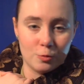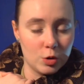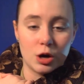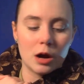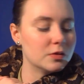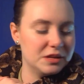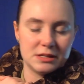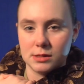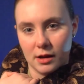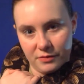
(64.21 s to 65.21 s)

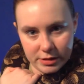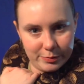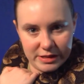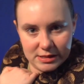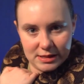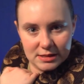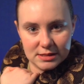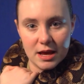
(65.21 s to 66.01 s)
regardless of the species.